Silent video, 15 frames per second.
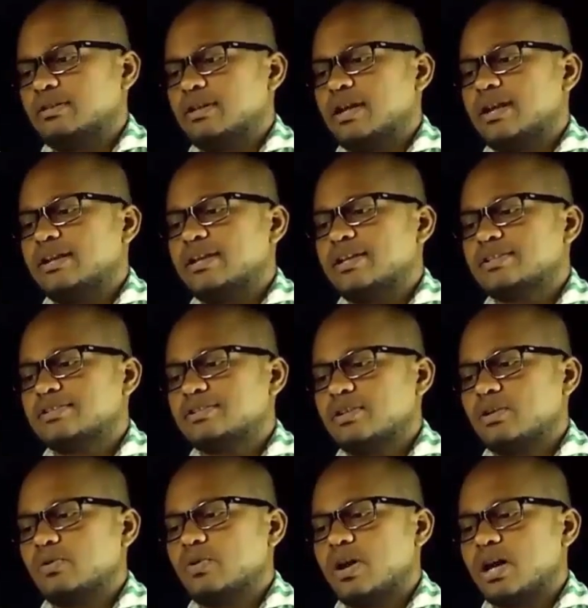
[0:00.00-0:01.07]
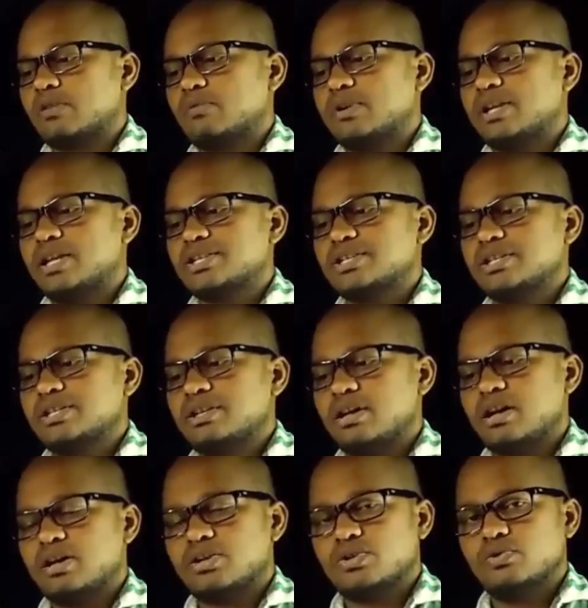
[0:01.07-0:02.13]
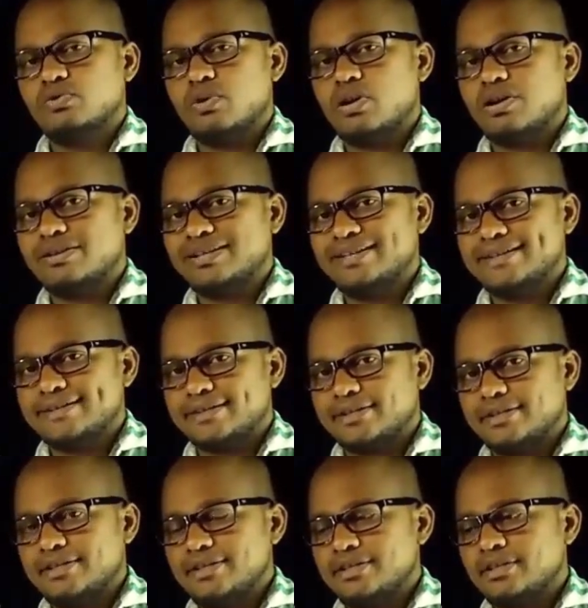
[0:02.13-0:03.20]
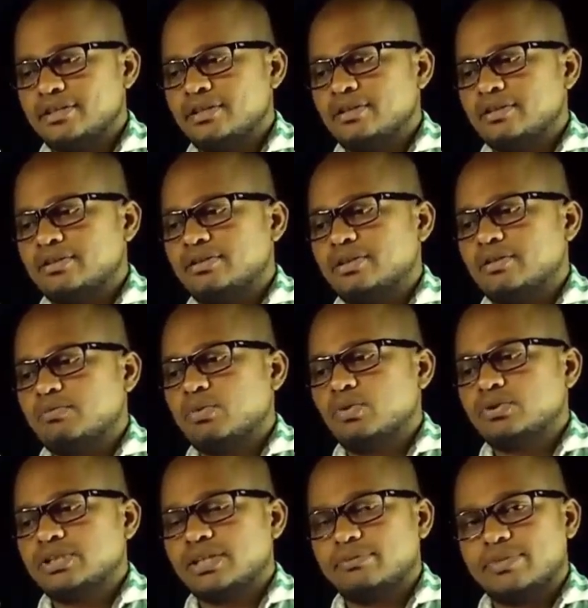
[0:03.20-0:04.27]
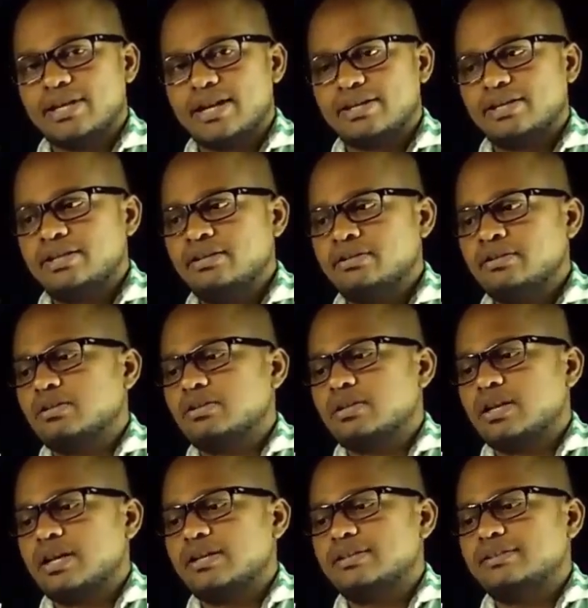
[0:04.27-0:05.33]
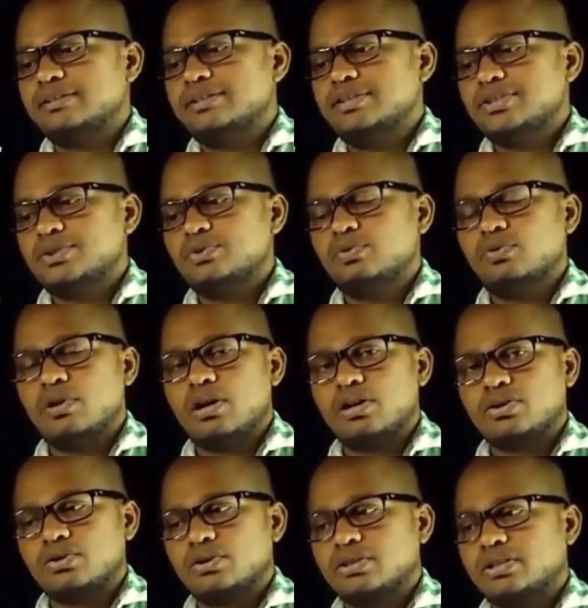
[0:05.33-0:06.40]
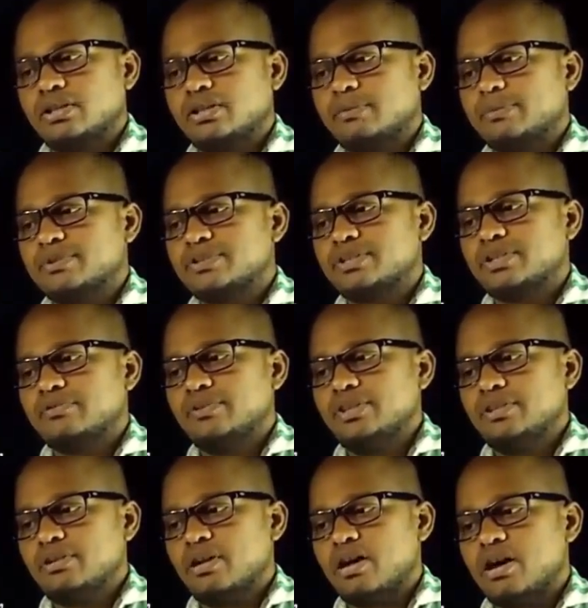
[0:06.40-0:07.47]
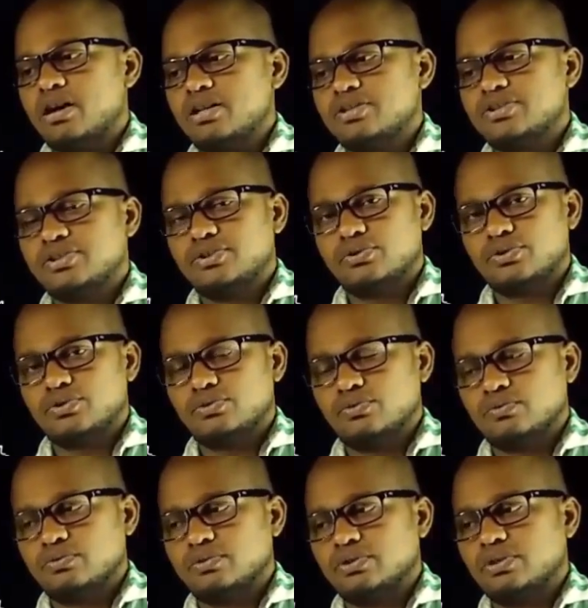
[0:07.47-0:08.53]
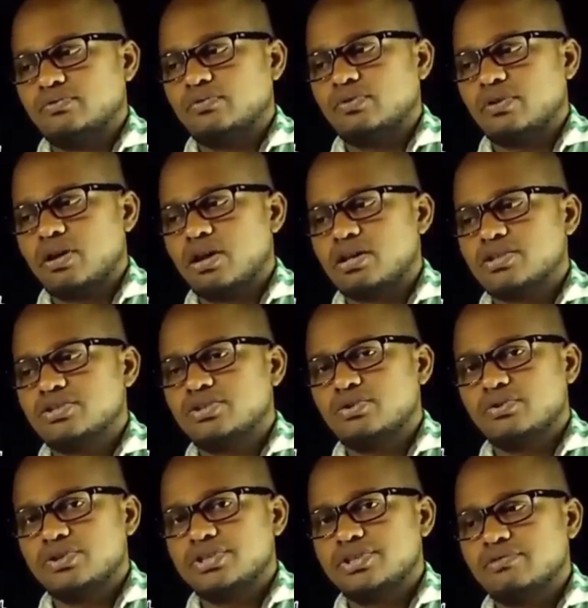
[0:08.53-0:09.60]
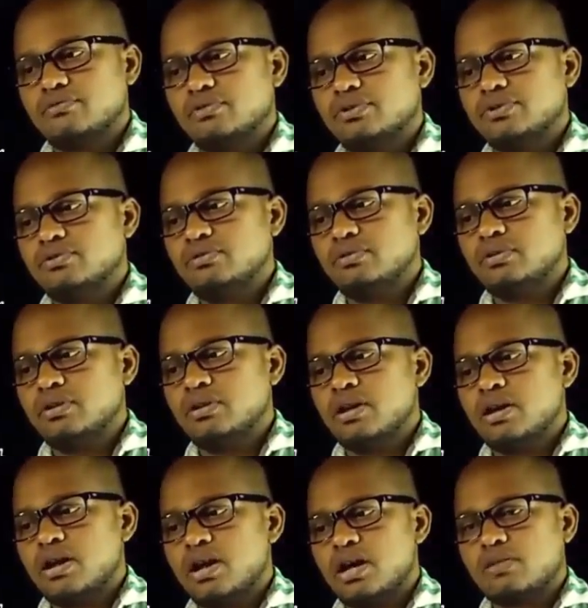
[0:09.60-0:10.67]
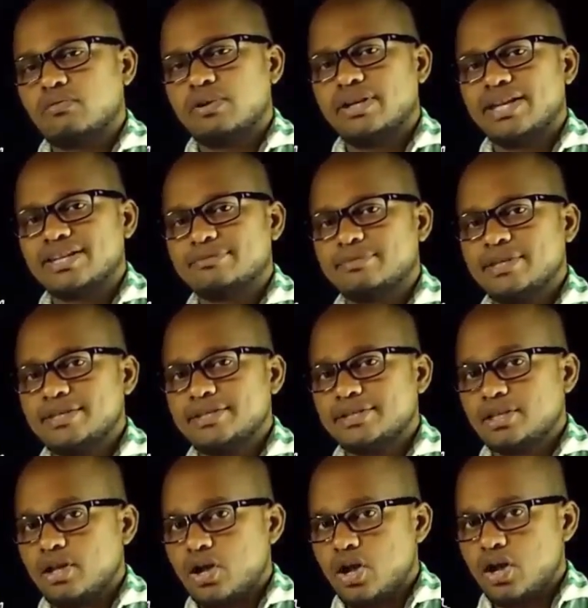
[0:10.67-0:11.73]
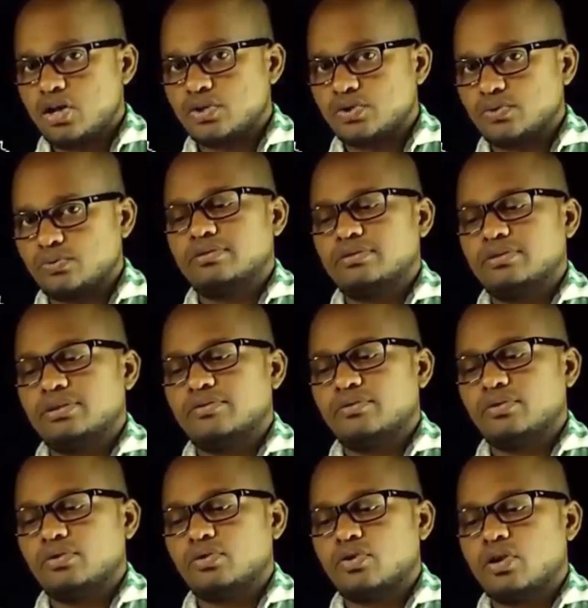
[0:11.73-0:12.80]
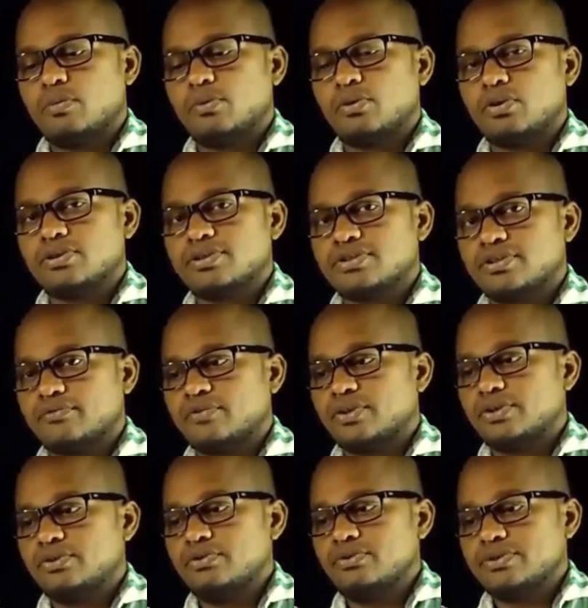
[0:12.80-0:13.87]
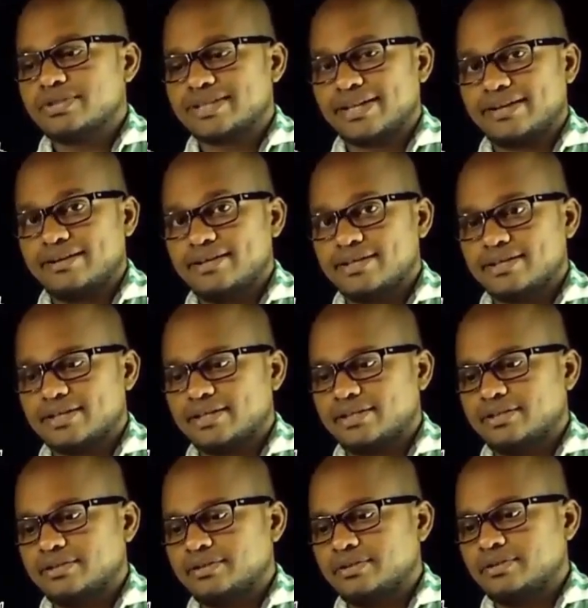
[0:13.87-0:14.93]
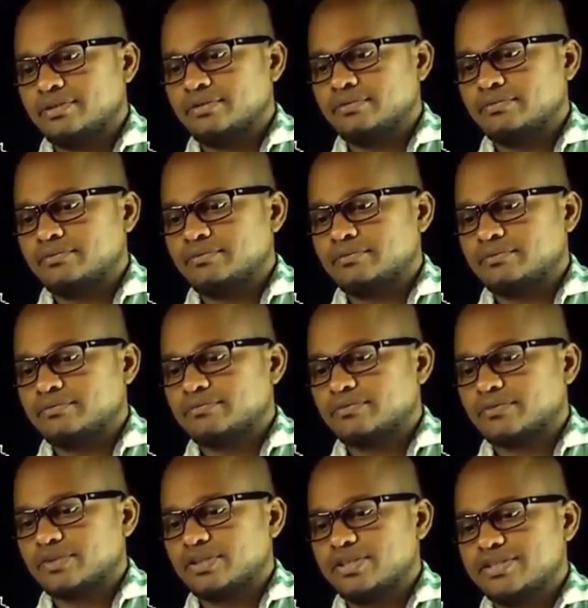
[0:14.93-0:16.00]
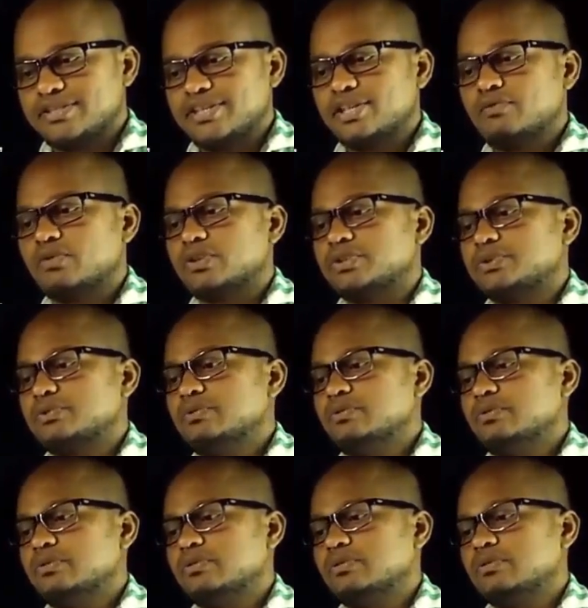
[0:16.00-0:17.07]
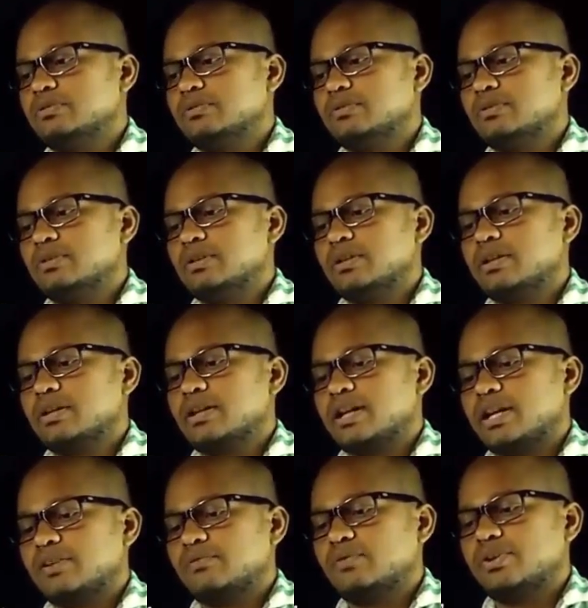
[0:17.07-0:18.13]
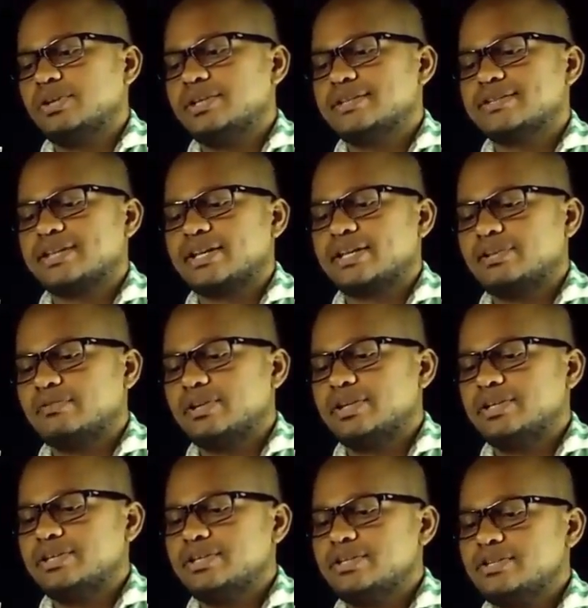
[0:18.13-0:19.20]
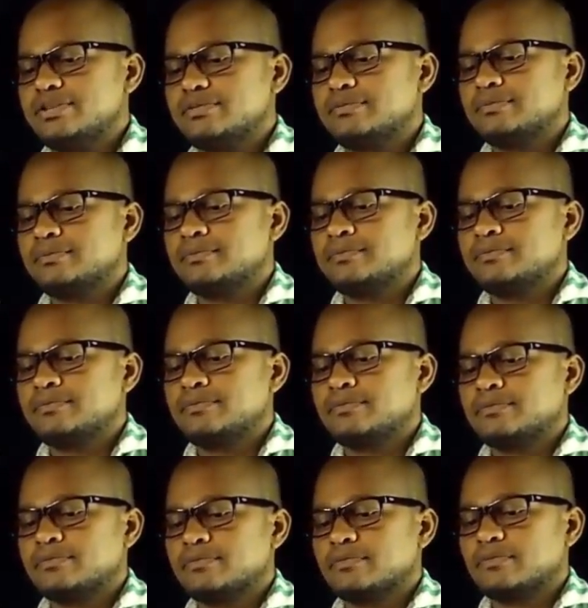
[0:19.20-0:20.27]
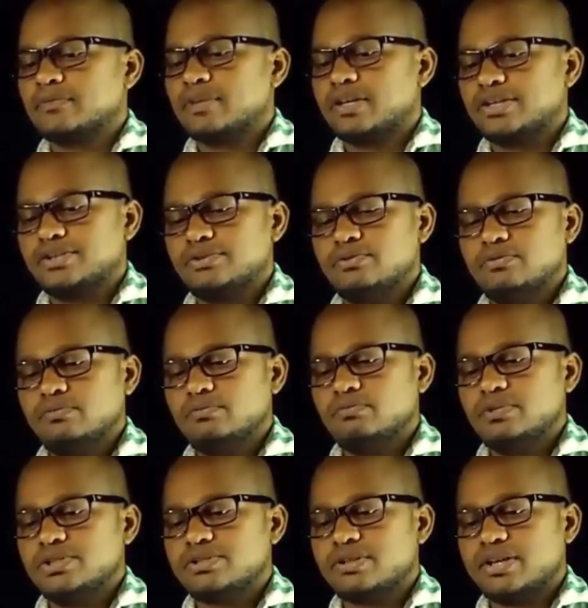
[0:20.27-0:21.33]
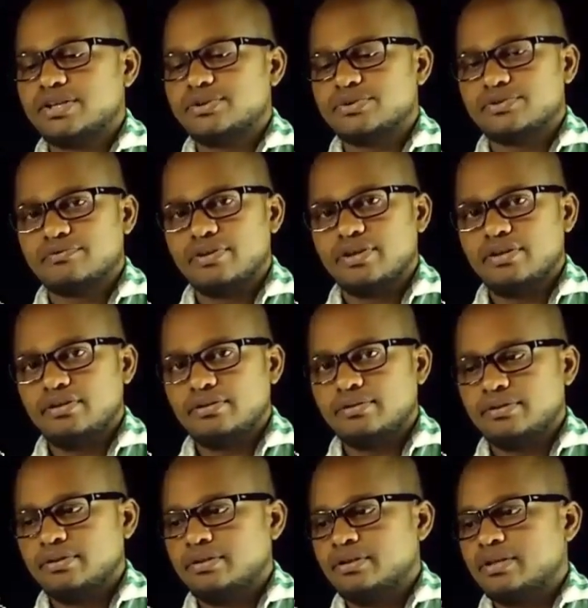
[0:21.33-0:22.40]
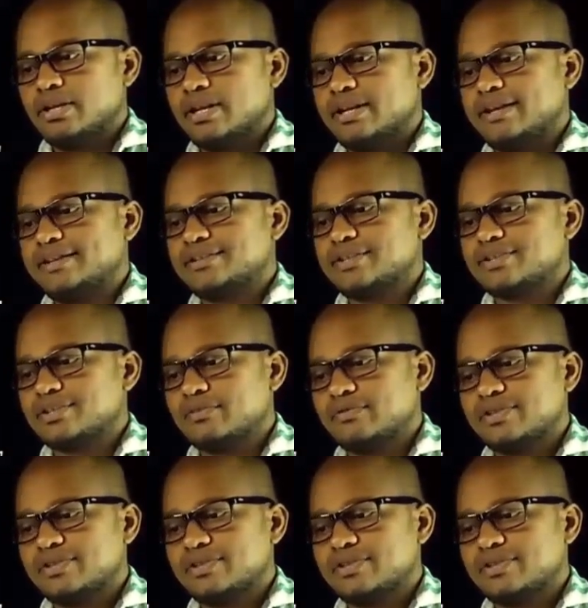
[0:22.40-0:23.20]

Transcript: And as now R1 dash and R2 are in series, they both can be added, and these two are together represented with R02. Therefore, R02 is equal to R1 dash plus R2. Therefore, no copper losses refer to secondary side is equal to current flowing in secondary winding is I2 means I2 square, and resistance of the